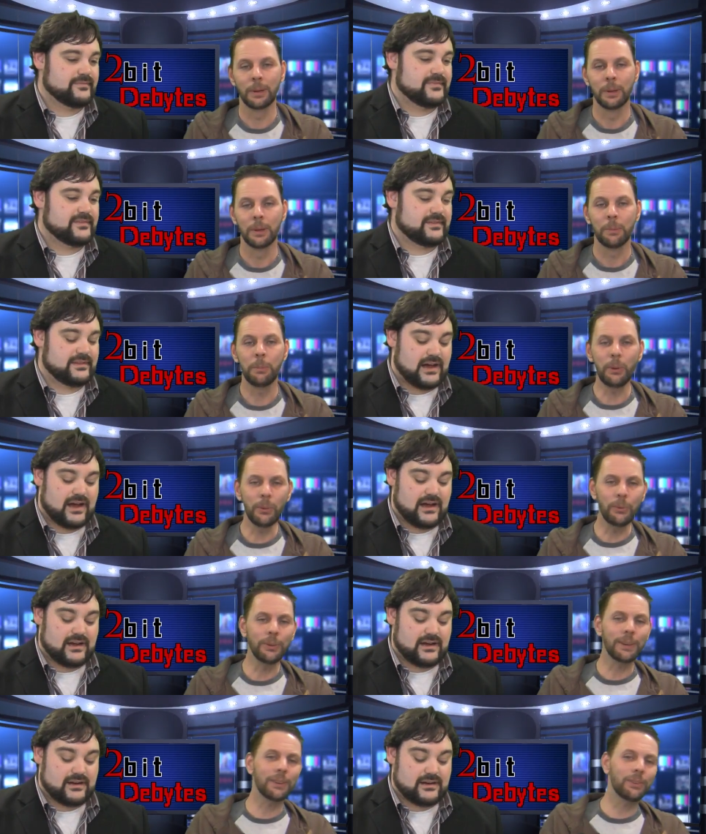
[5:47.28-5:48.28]
Speaker 1: No,
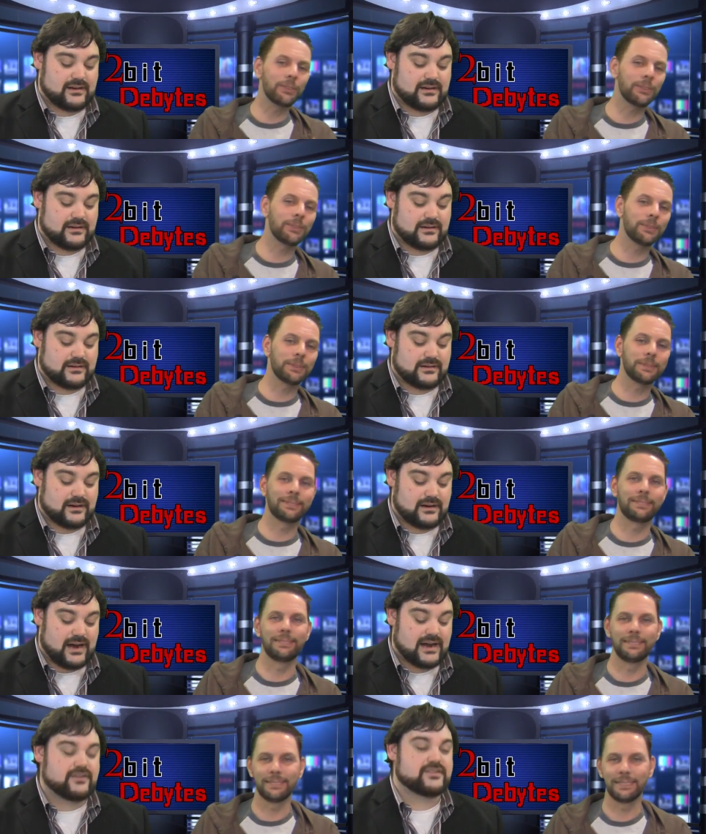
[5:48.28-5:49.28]
music is.
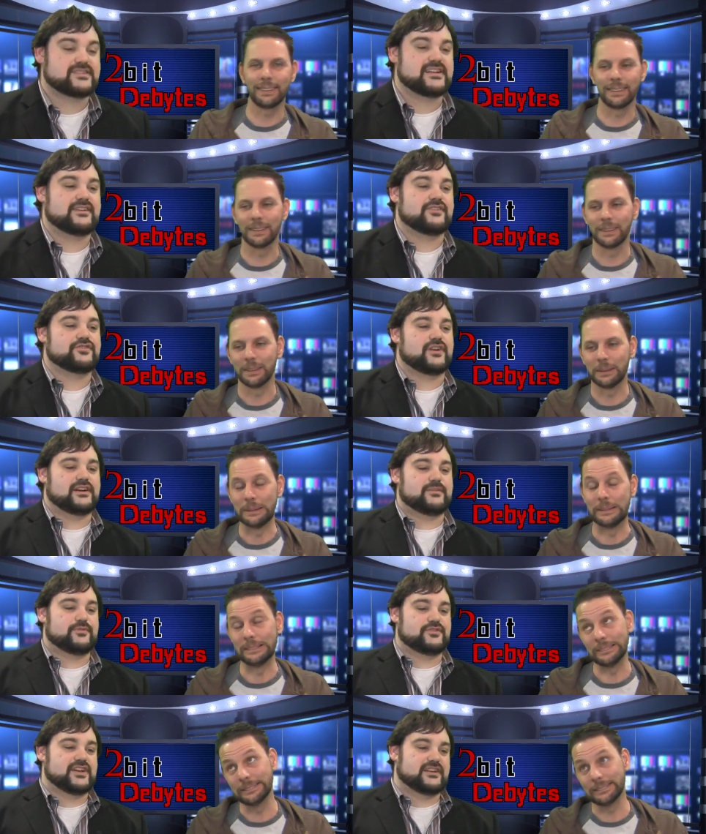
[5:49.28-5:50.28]
I understand they're trying to
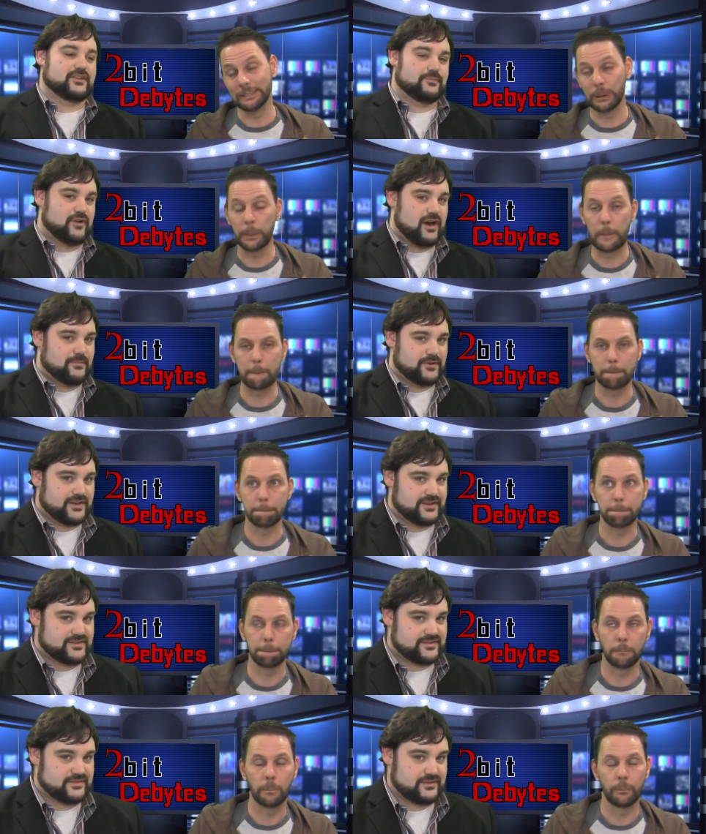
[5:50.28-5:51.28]
protect their
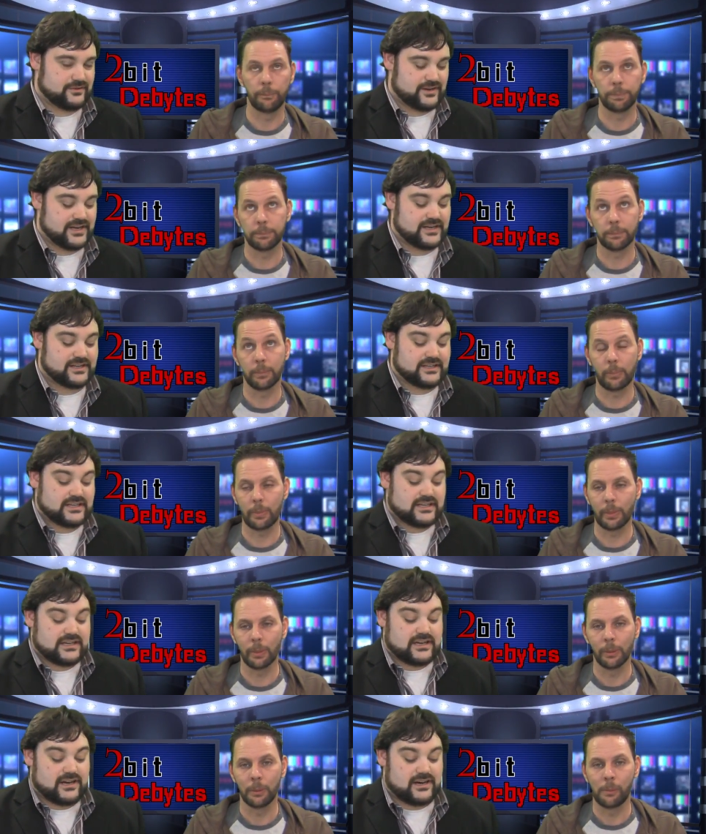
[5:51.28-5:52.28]
properties. Okay.
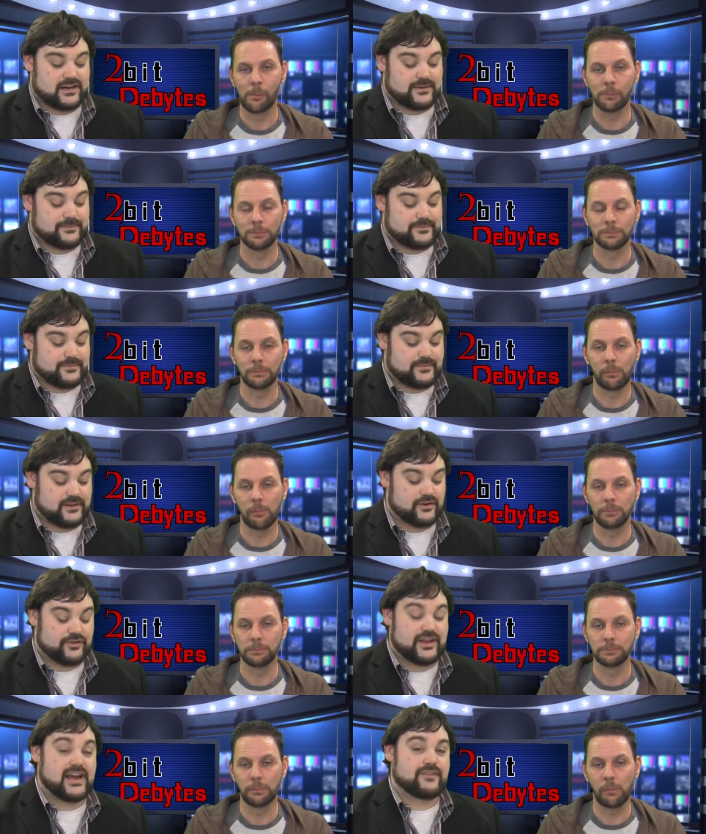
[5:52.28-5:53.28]
Um, you
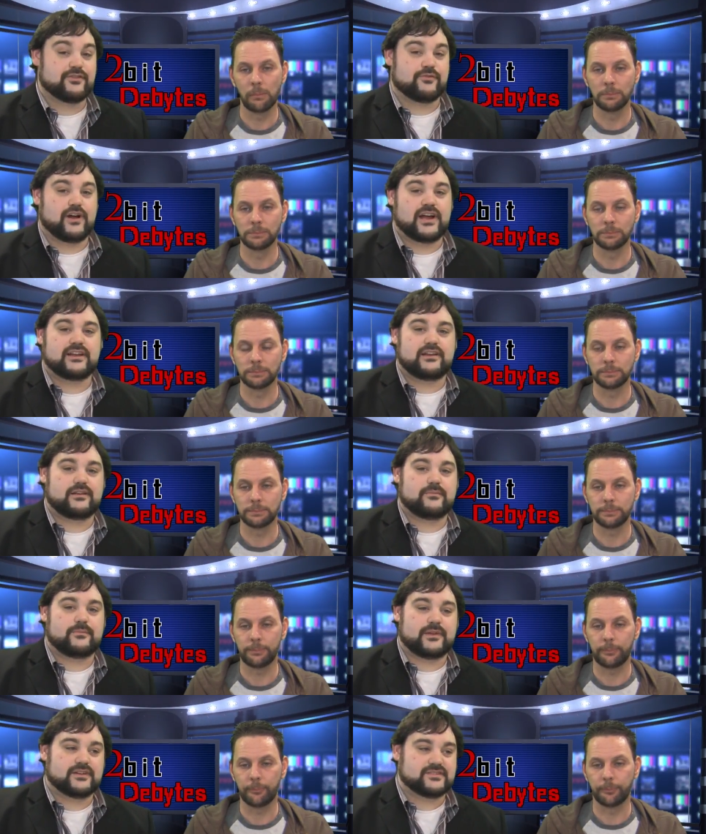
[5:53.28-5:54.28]
know, they have the right
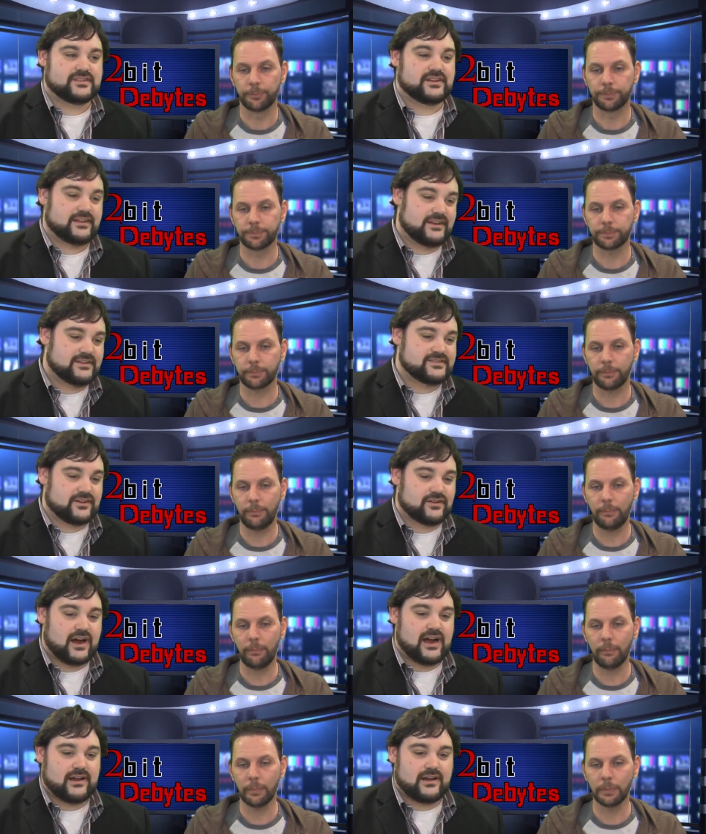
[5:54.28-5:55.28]
because it is
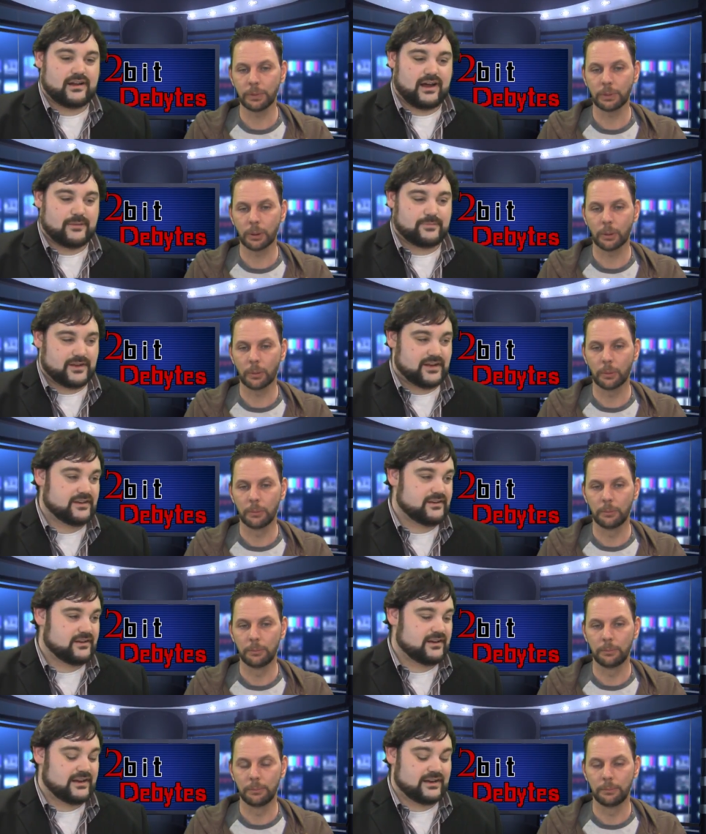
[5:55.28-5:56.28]
their I P
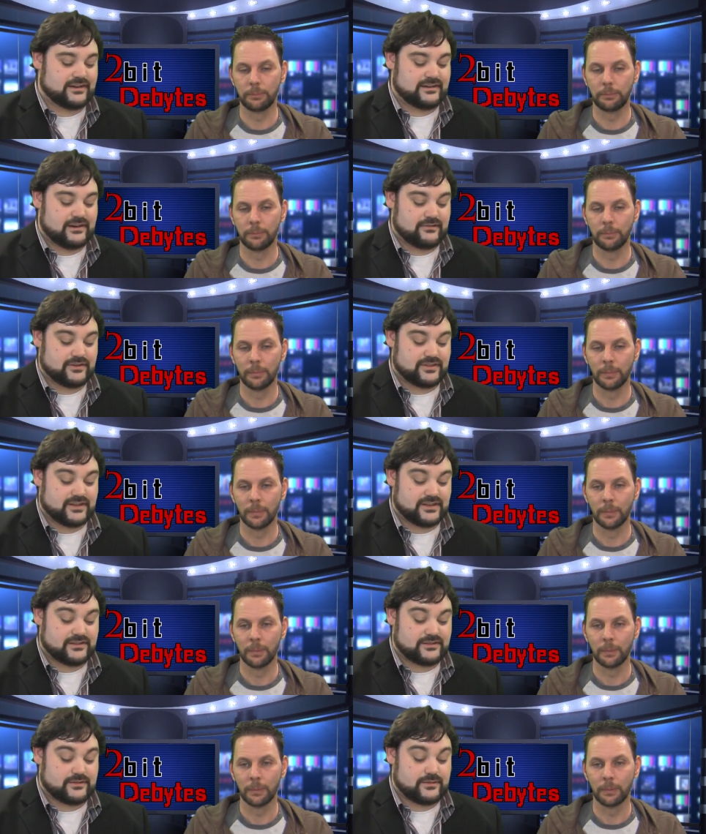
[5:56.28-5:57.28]
and
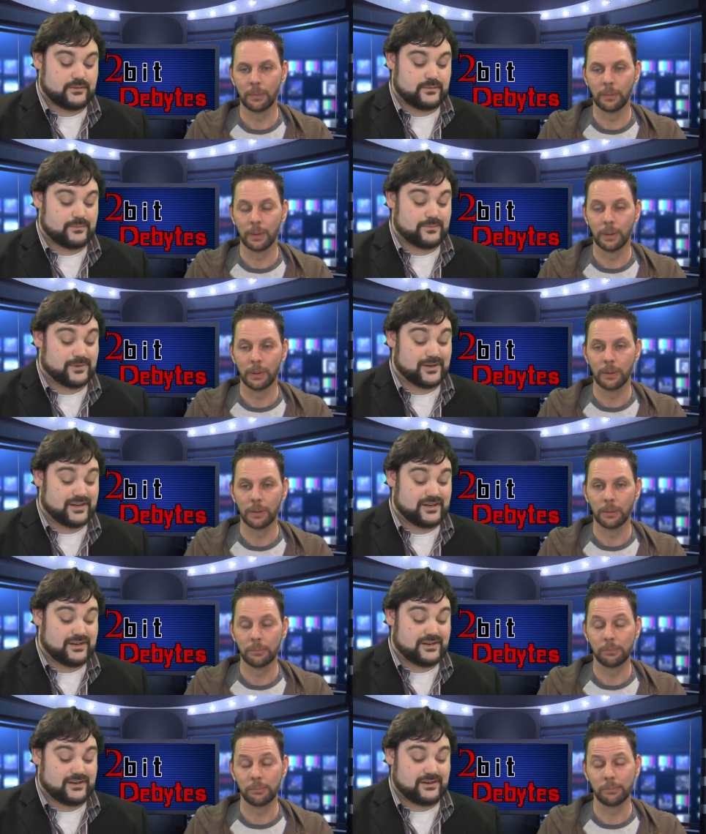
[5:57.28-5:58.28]
everything, but
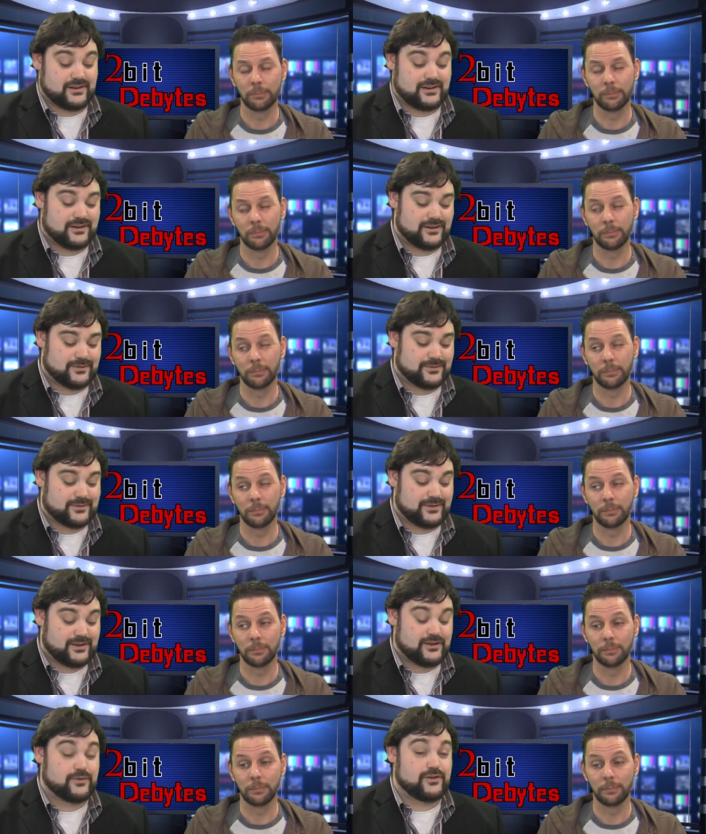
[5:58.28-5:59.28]
you know,
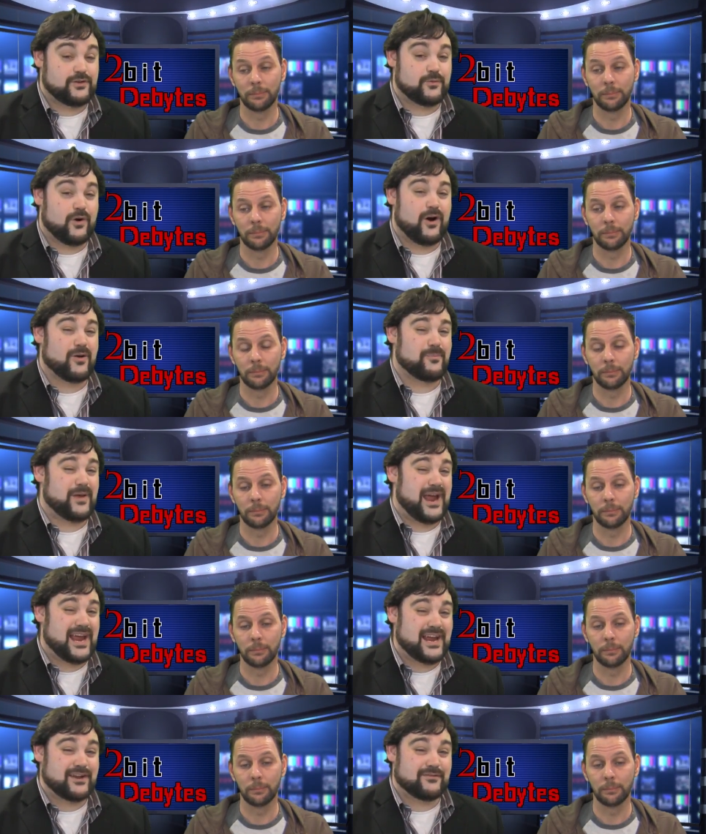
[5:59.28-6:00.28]
you, you are
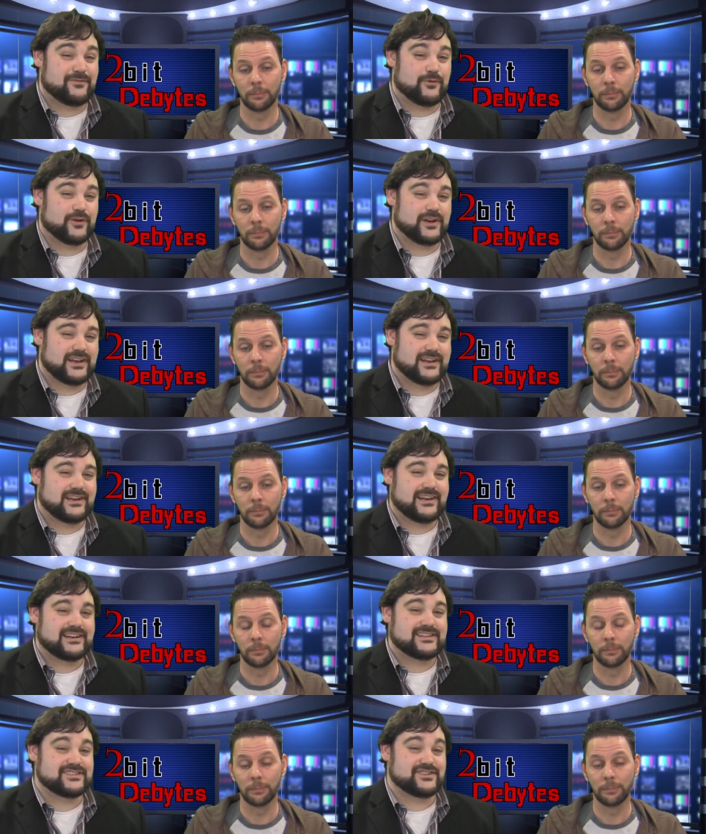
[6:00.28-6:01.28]
paying for it.
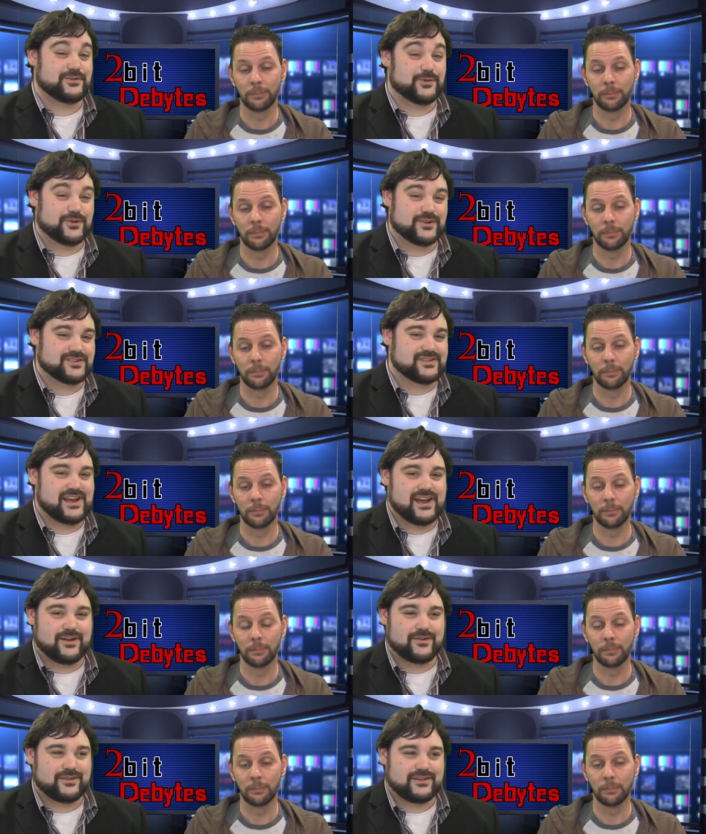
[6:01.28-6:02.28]
It is yours
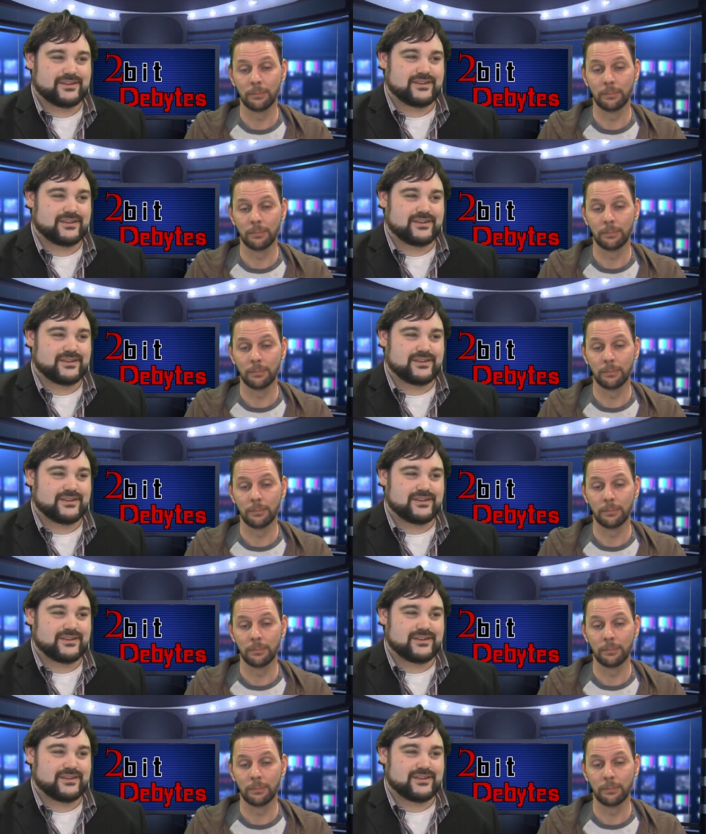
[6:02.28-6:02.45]
now,